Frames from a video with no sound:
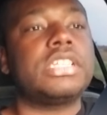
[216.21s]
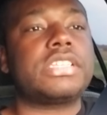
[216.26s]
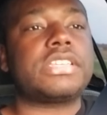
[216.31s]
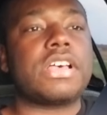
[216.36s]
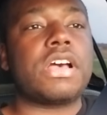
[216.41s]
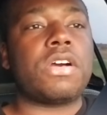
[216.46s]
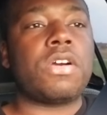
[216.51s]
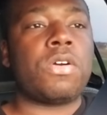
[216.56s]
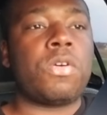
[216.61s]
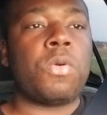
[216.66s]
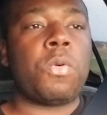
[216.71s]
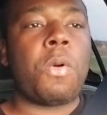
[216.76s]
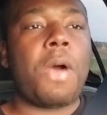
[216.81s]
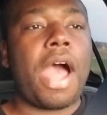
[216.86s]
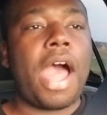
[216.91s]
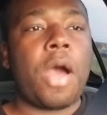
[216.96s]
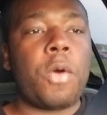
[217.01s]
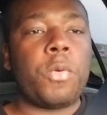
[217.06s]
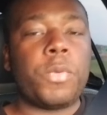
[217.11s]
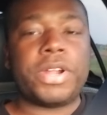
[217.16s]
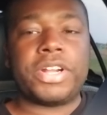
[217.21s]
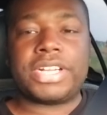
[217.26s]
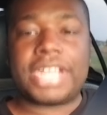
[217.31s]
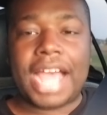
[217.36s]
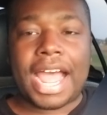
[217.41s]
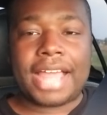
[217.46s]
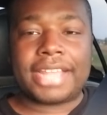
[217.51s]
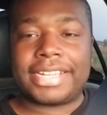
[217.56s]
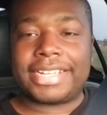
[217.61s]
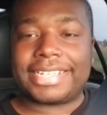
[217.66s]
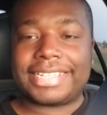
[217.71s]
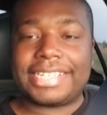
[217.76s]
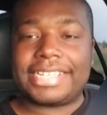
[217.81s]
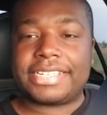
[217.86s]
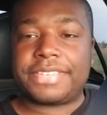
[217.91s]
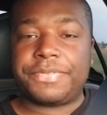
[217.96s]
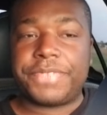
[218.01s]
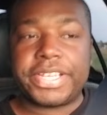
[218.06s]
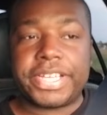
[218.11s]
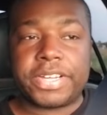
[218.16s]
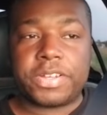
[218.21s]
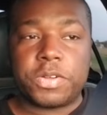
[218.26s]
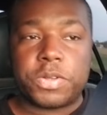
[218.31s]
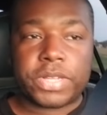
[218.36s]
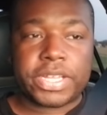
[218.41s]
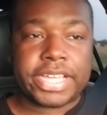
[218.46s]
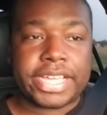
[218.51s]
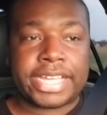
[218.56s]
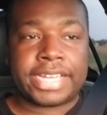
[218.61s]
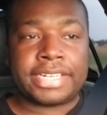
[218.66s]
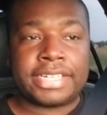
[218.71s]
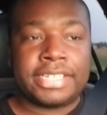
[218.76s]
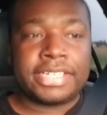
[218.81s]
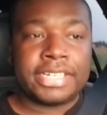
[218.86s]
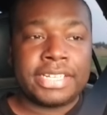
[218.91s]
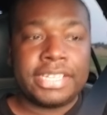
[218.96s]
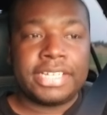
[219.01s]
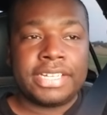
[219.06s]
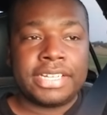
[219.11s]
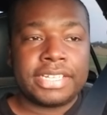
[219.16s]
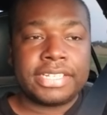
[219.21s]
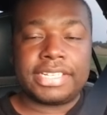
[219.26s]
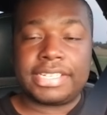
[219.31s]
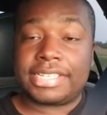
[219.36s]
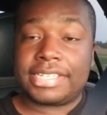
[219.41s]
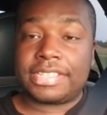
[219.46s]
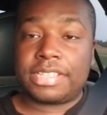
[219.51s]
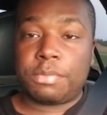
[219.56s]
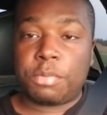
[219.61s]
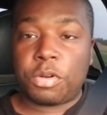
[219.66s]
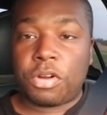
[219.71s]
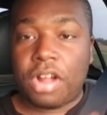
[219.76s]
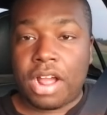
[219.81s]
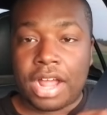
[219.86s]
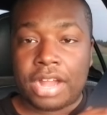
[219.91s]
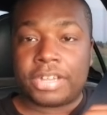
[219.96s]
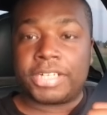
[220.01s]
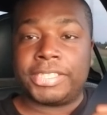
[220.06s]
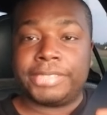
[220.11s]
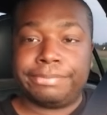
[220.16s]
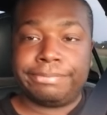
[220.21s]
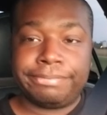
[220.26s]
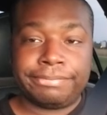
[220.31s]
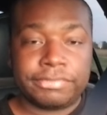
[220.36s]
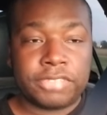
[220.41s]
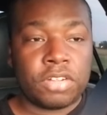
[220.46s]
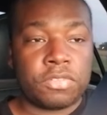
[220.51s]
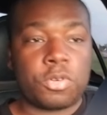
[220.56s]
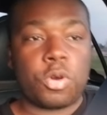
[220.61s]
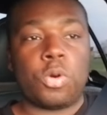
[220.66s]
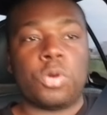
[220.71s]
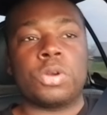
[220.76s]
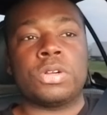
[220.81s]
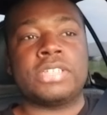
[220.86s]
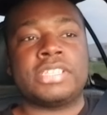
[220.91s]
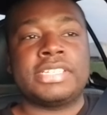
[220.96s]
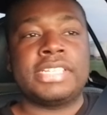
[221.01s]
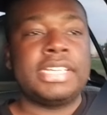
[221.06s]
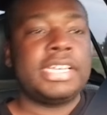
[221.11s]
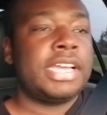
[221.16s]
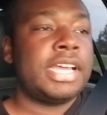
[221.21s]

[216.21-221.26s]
So while we're dialing this vehicle in, this is the Marauder, of course.